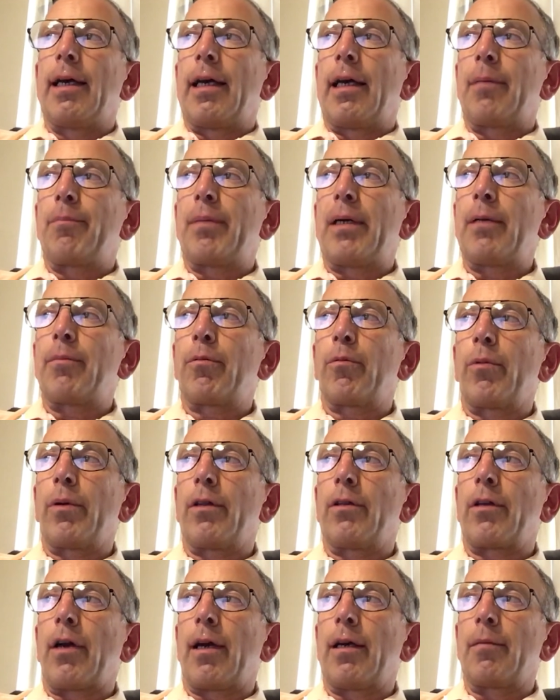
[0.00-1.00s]
In people
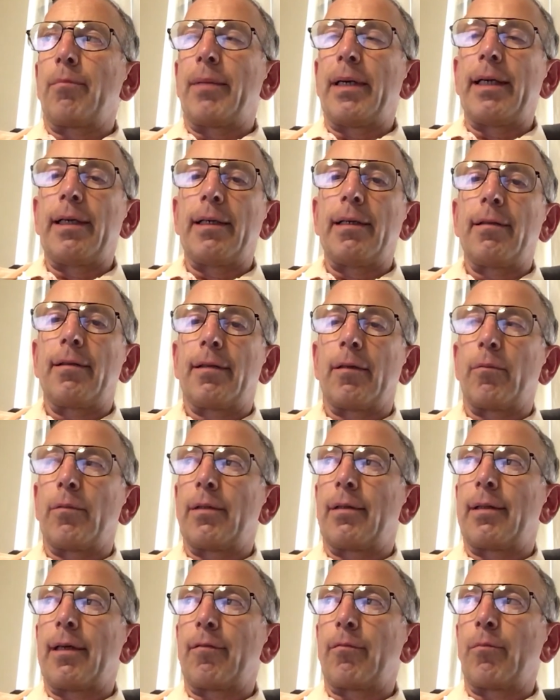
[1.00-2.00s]
with diabetes, it
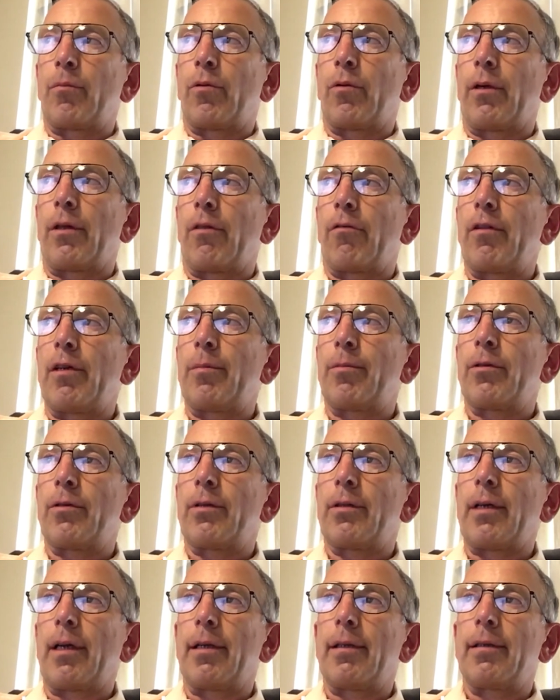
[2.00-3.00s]
was
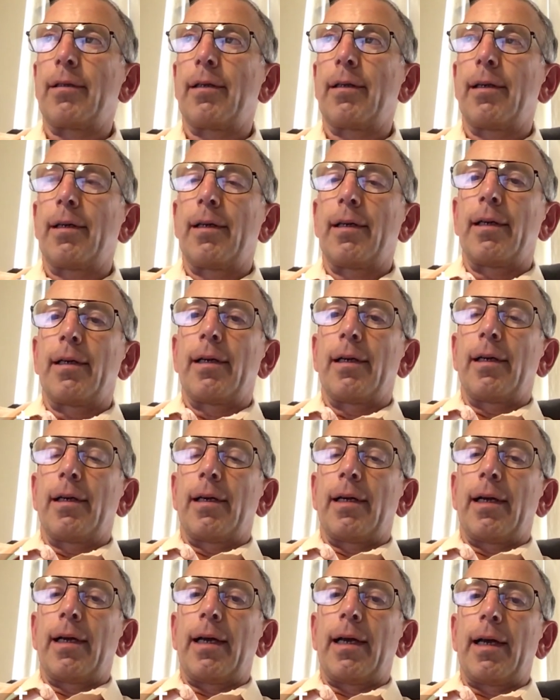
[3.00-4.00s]
7.3%.
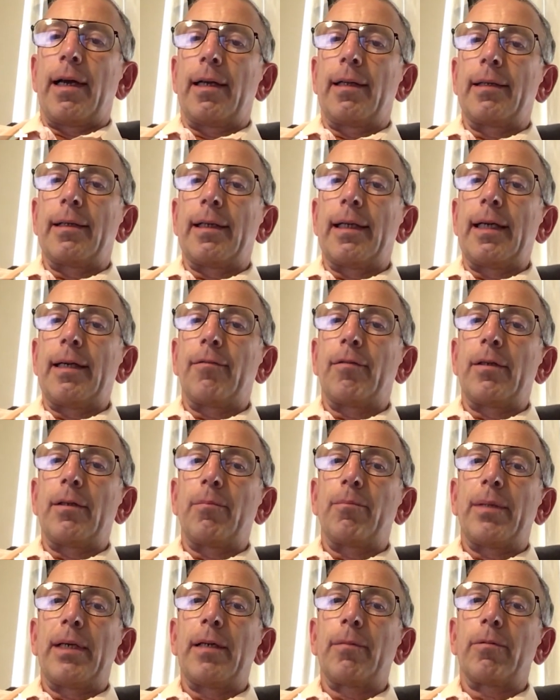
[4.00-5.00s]
And even
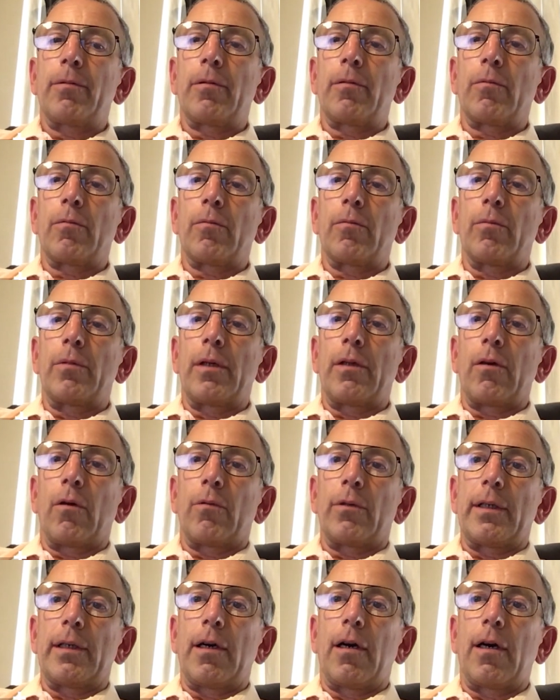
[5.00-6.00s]
in people with
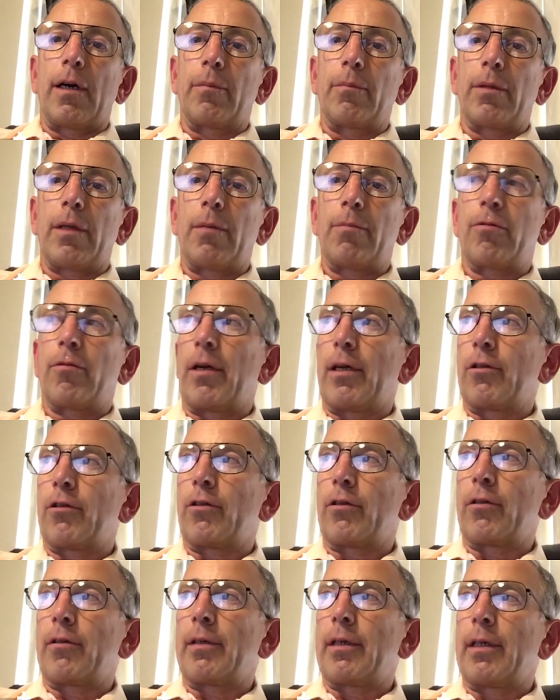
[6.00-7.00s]
only high blood
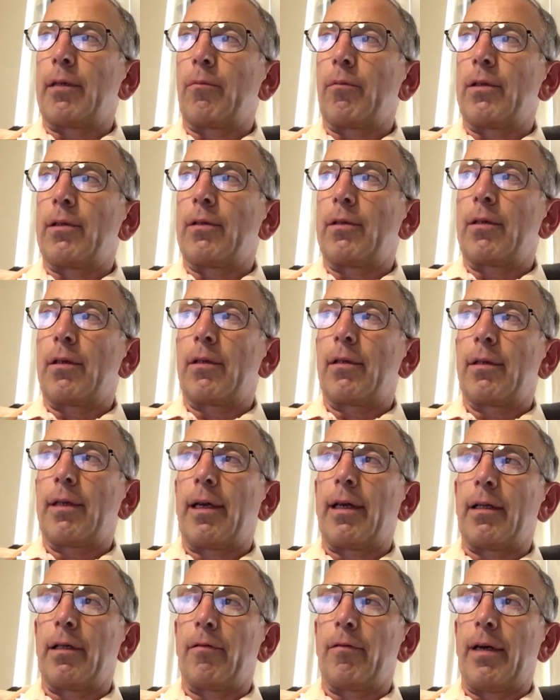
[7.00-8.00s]
pressure, it was
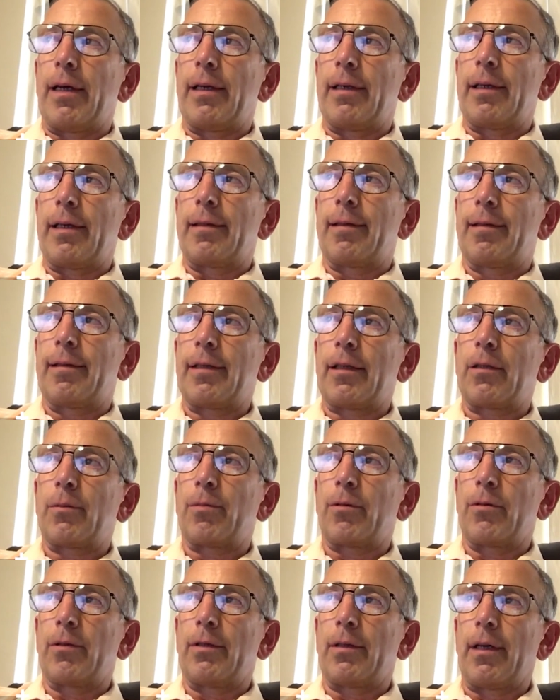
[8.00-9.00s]
elevated at
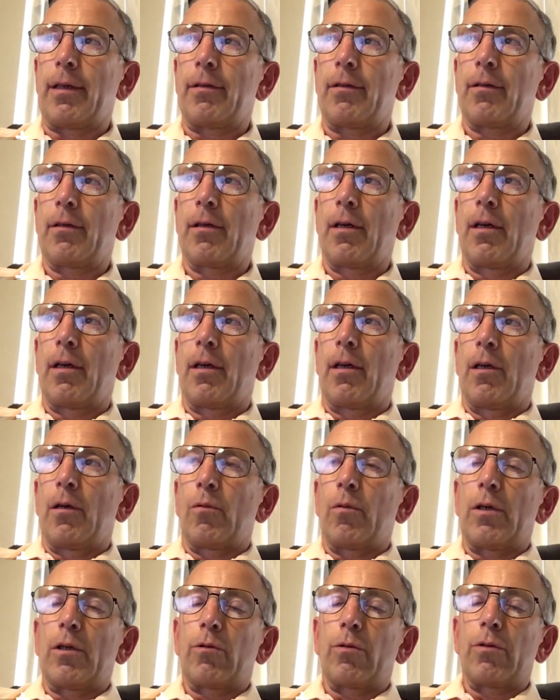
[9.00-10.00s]
6%,
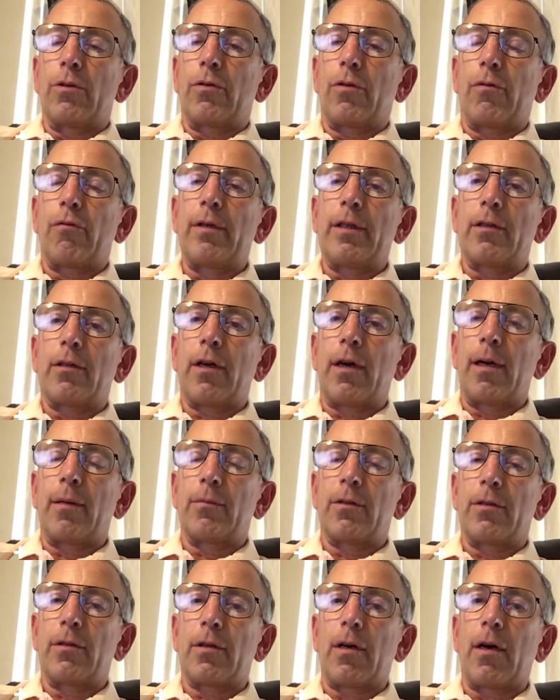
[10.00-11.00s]
which was 3
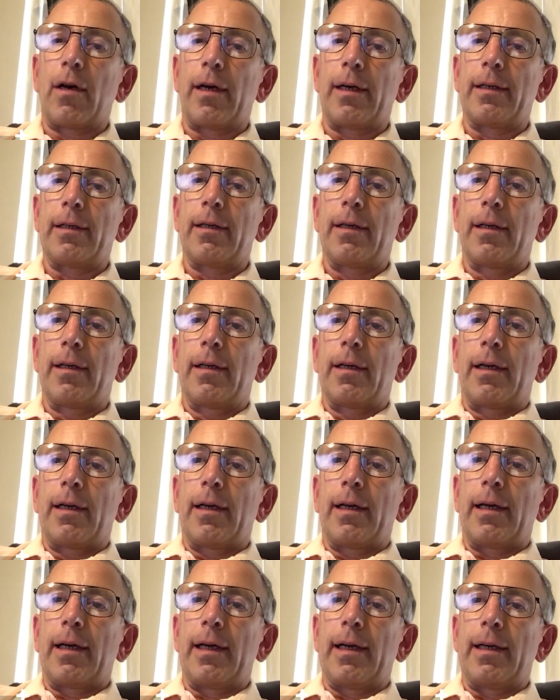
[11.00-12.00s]
times as high
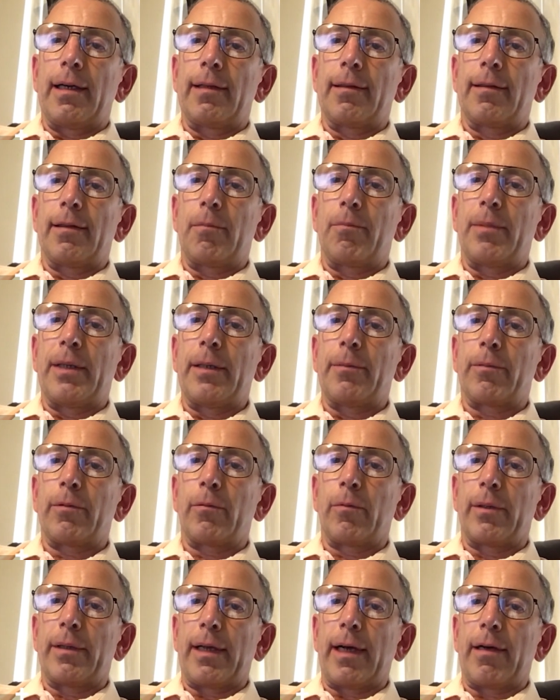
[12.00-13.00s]
as in people
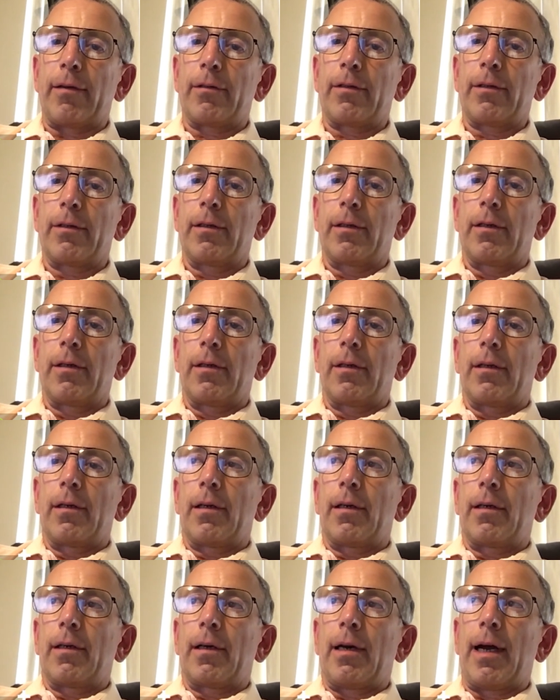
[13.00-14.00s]
without
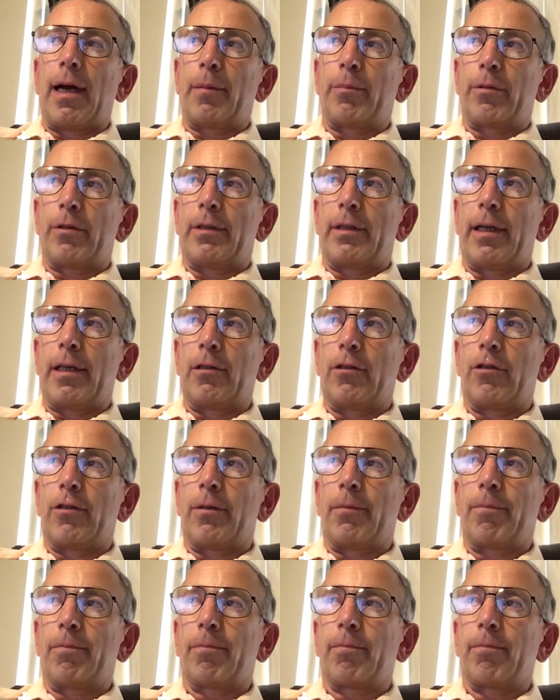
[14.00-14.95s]
hypertension.